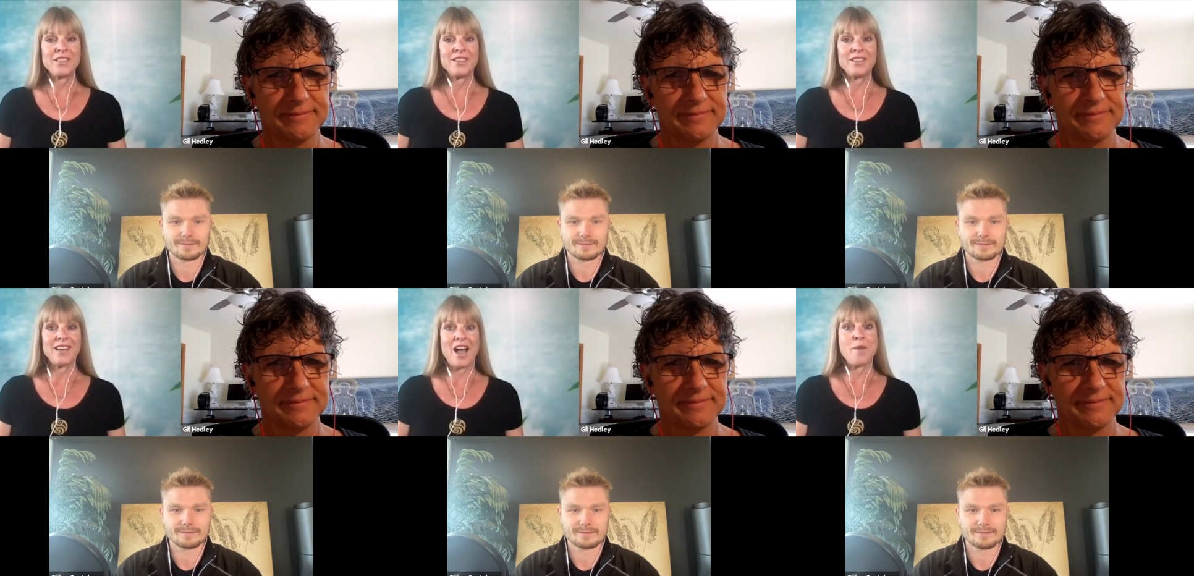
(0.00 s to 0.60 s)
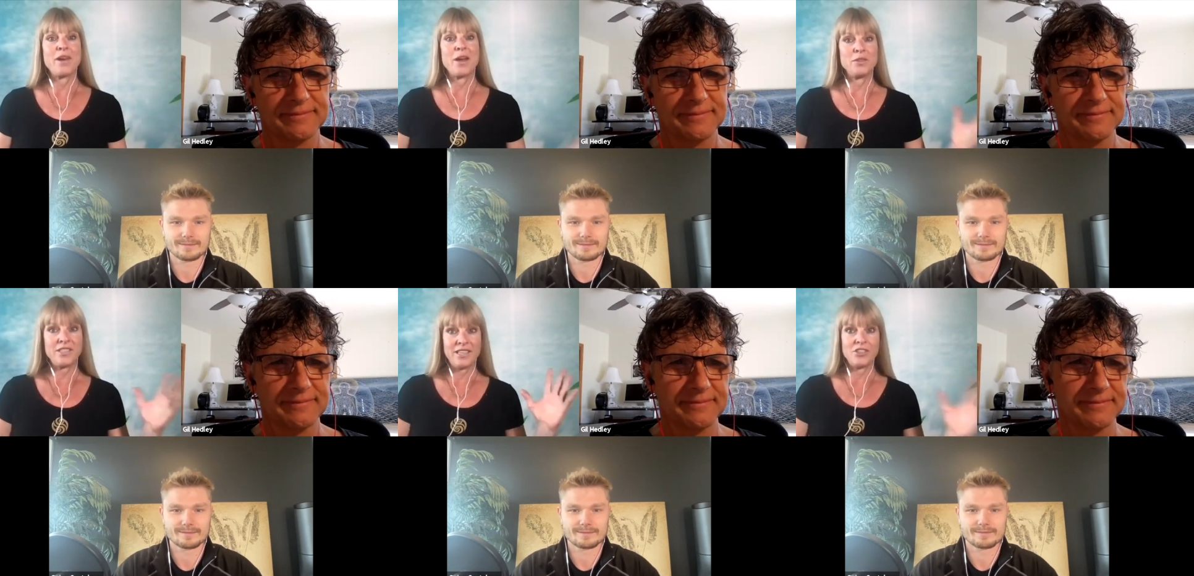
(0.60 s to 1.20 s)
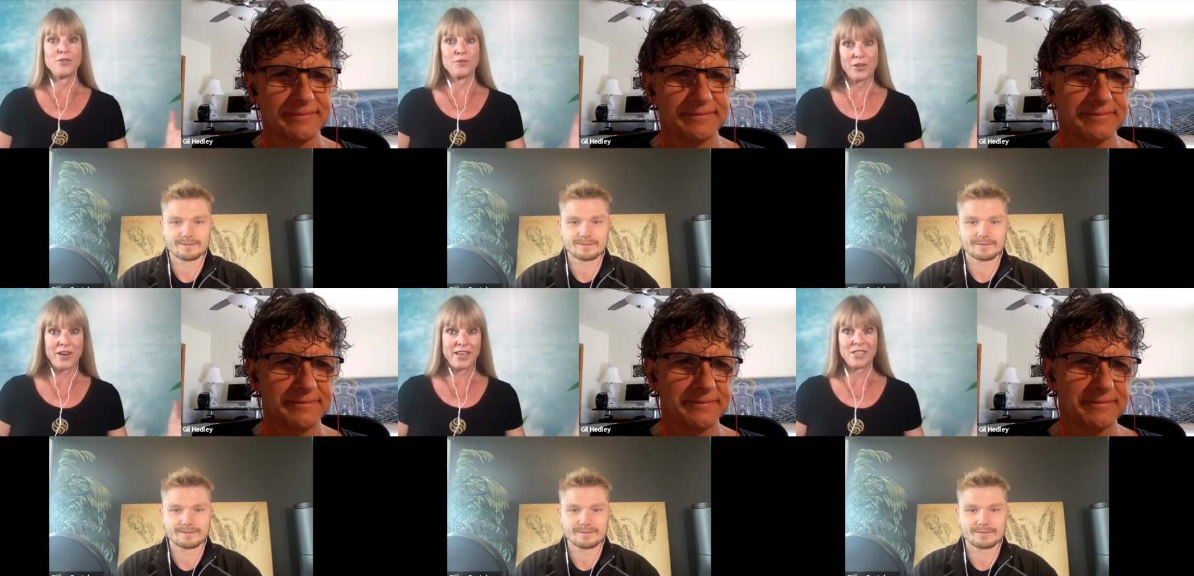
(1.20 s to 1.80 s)
Speaker 1: at the time, and I was teaching
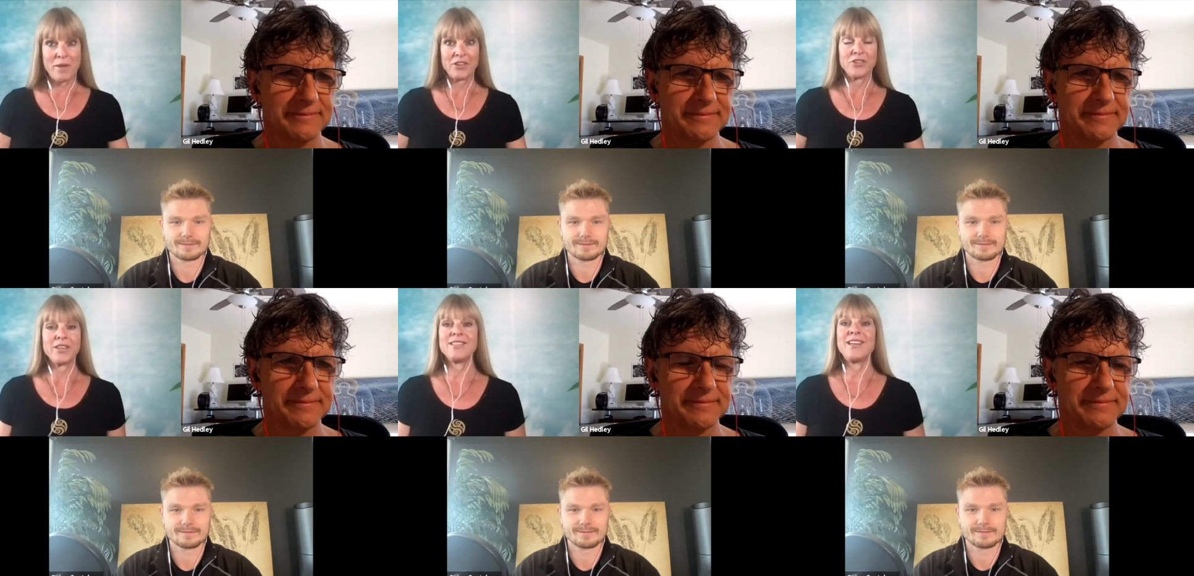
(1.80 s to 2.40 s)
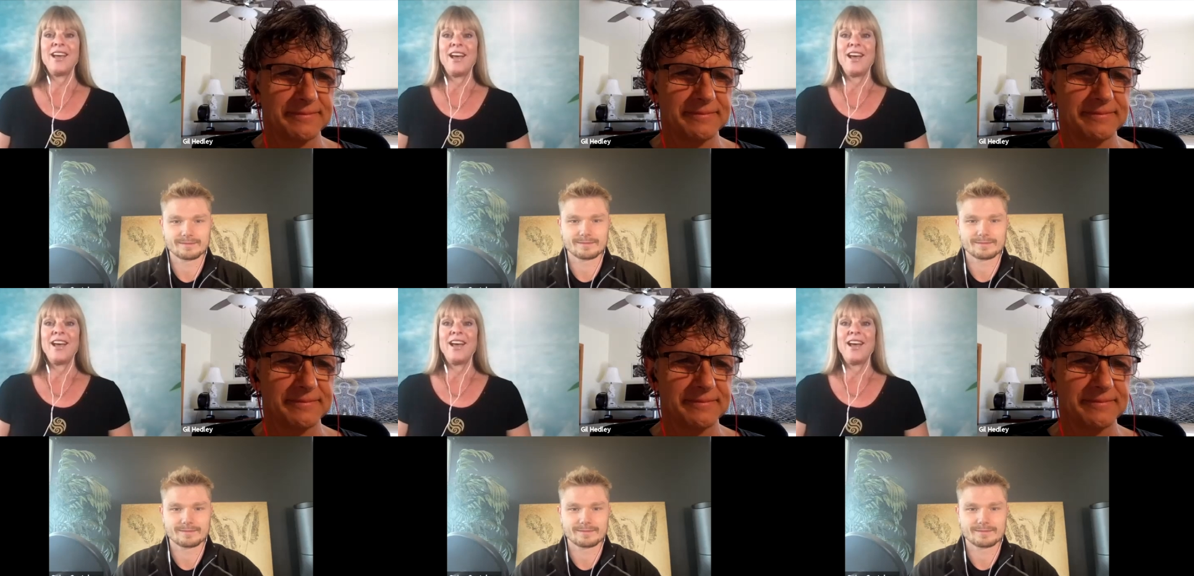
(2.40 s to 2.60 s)
fluid isometrics.